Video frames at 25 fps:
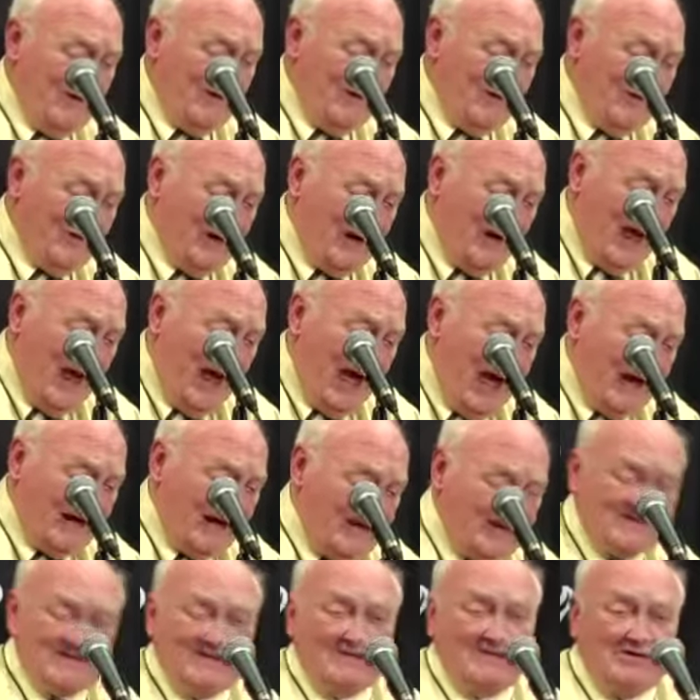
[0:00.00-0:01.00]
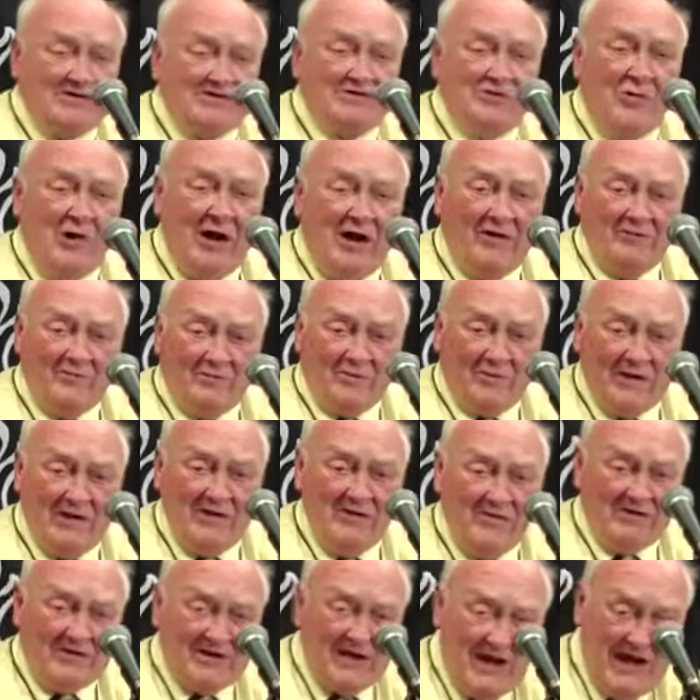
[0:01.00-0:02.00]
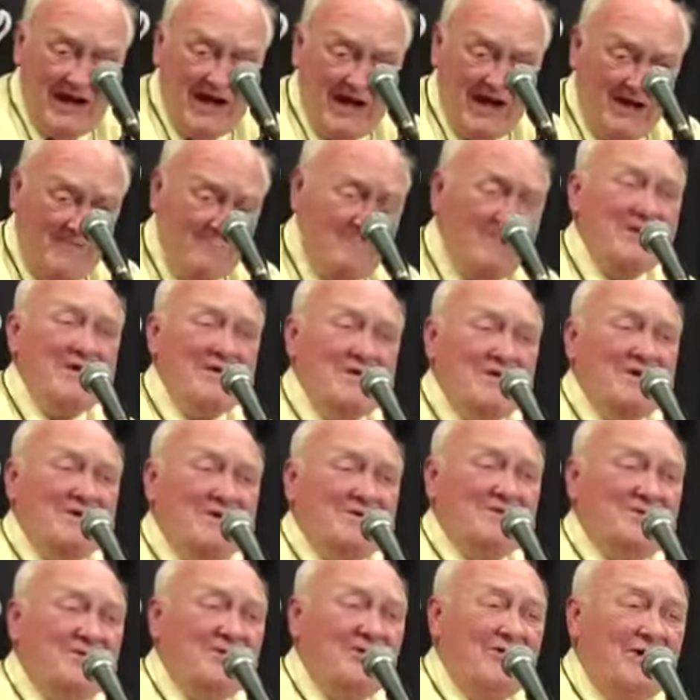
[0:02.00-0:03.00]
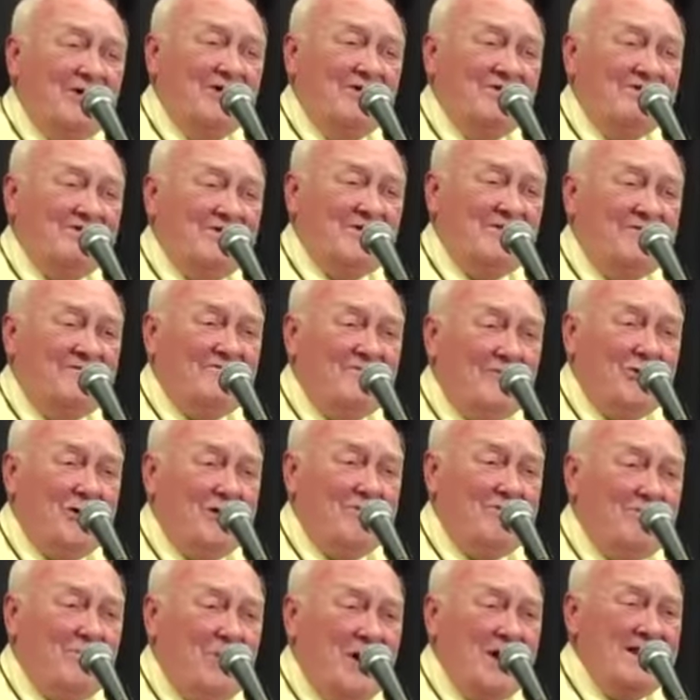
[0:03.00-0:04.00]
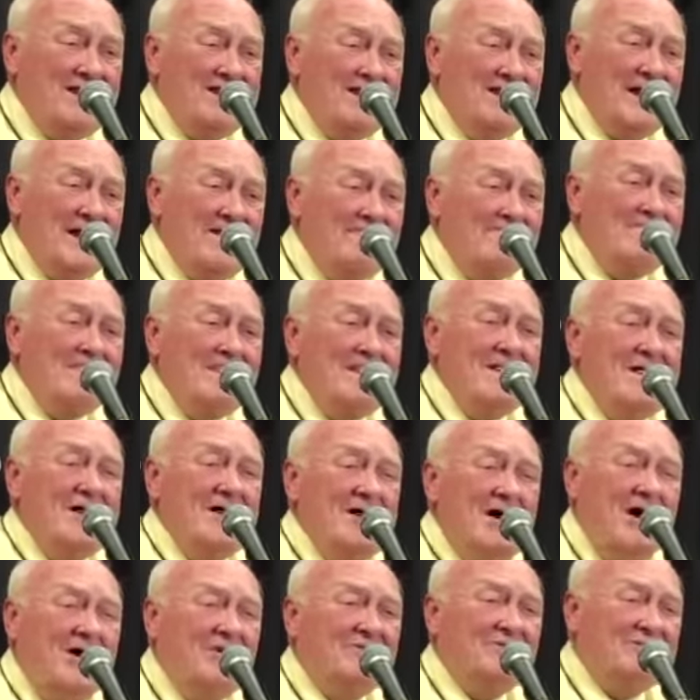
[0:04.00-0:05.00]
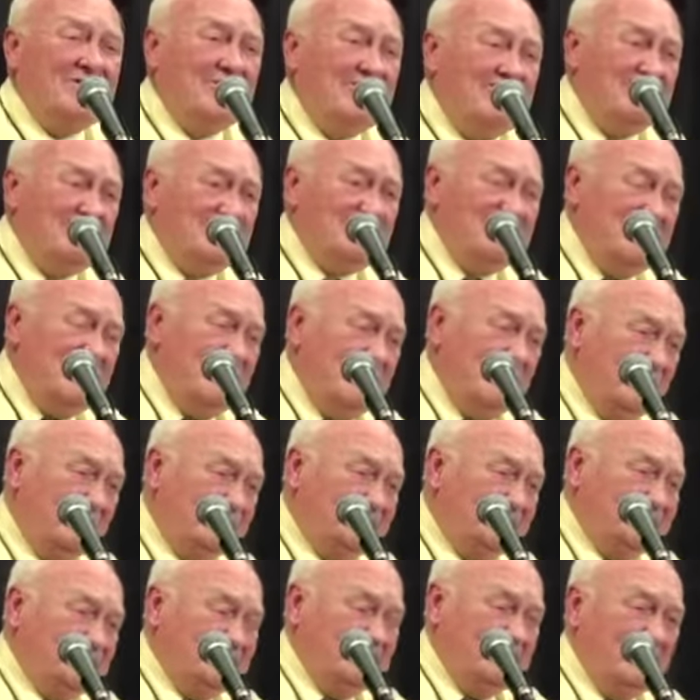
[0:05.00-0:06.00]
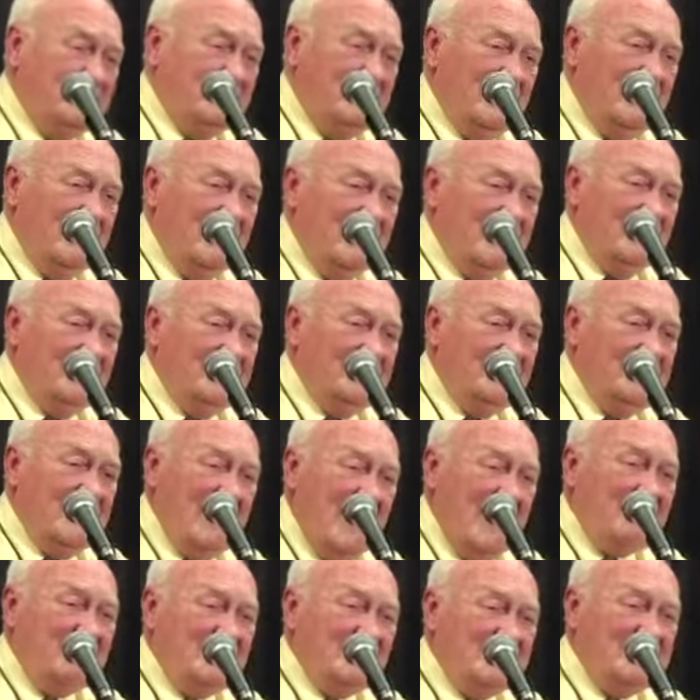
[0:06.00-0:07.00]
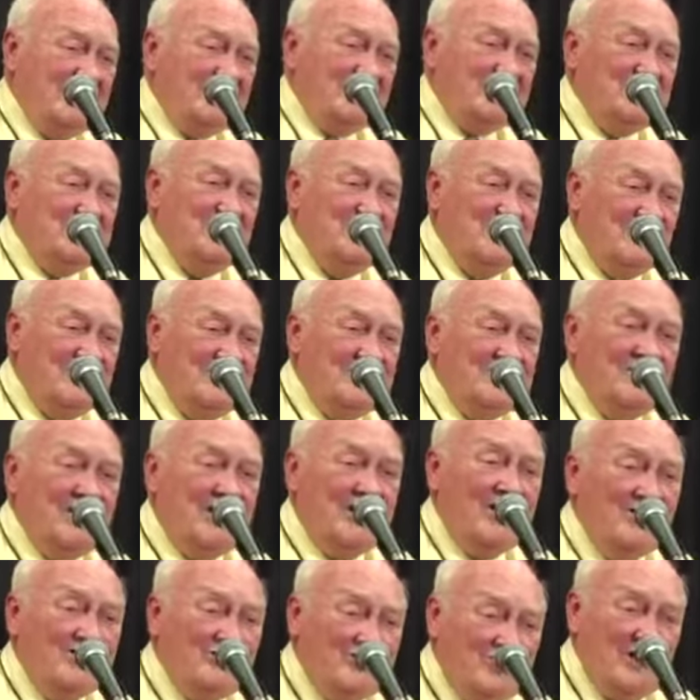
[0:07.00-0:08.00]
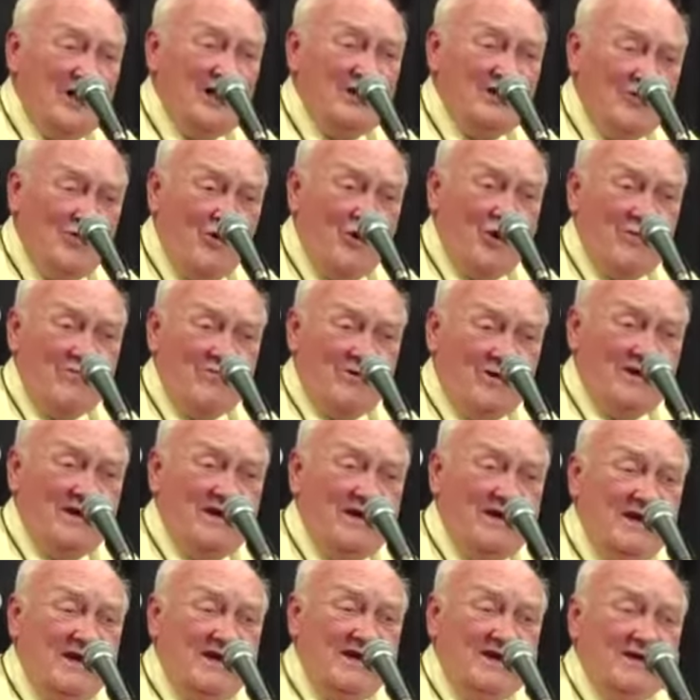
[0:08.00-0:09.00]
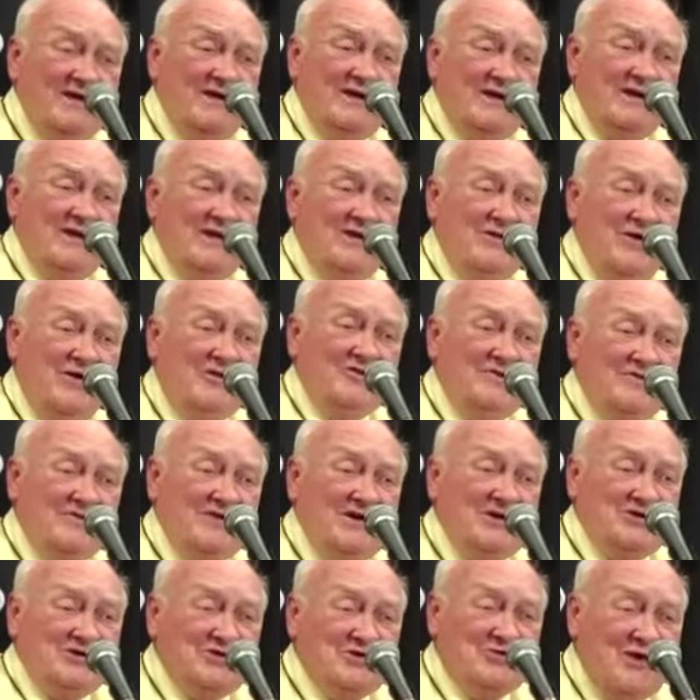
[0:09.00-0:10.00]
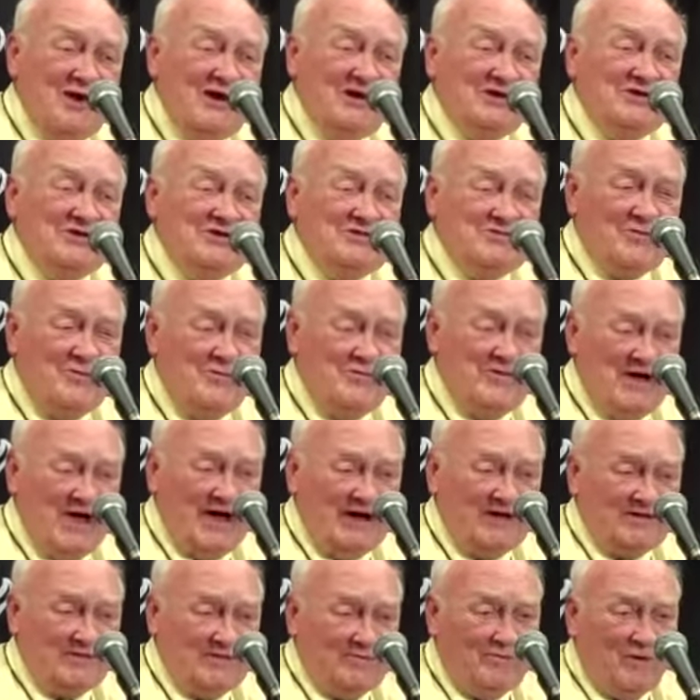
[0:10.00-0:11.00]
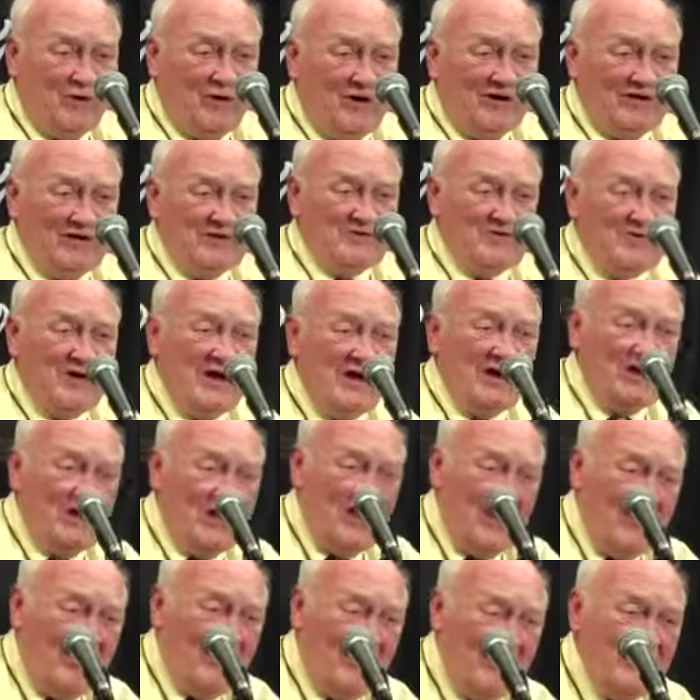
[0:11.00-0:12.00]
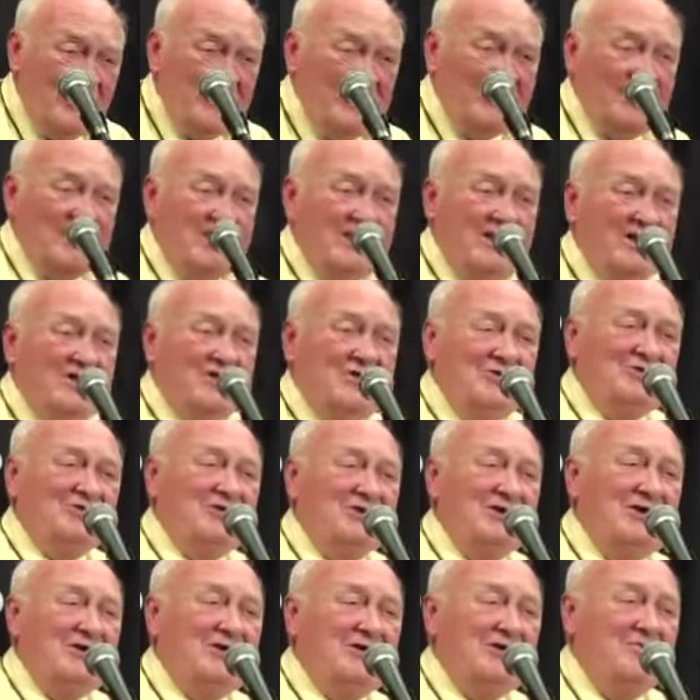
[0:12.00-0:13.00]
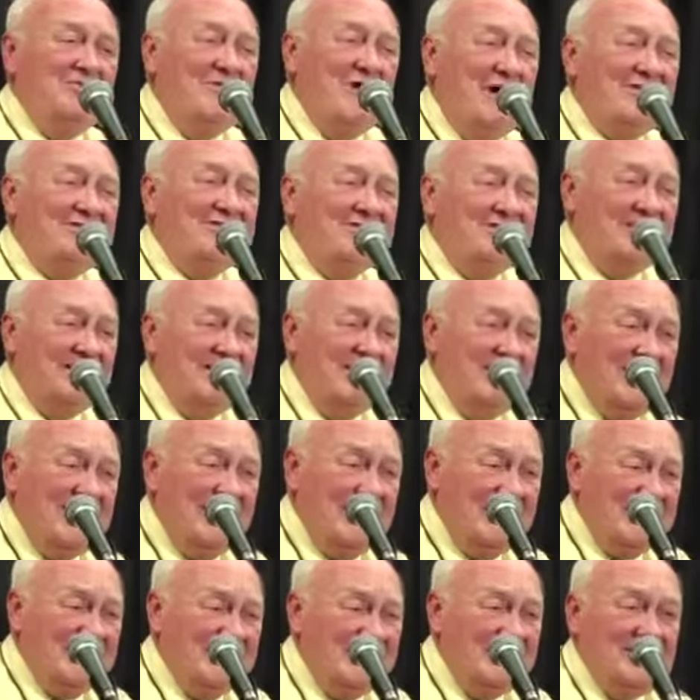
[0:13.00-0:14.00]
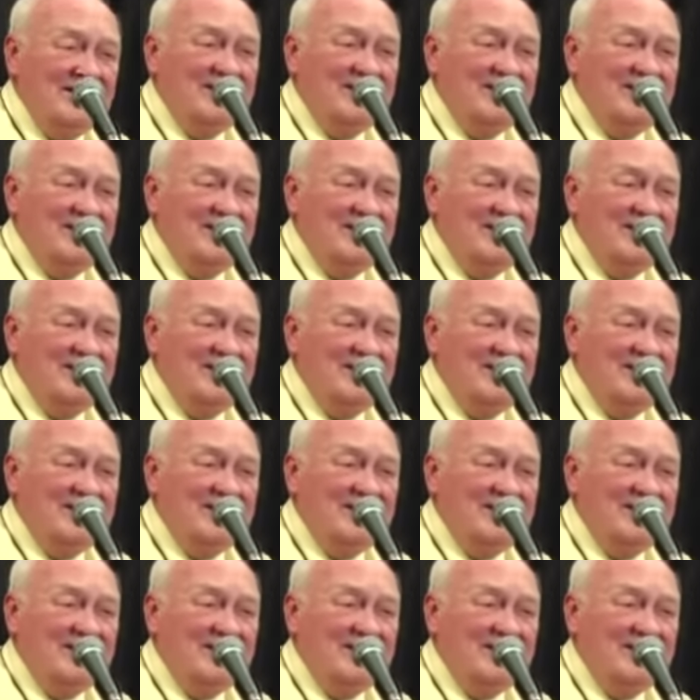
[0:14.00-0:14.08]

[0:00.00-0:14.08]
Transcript: Uh, relax, just go out and play your game, so on and so forth. But uh, also, you know, the opposition was there. Trent normally in those situations when we got the ball to Trent Low, he usually could muscle it in.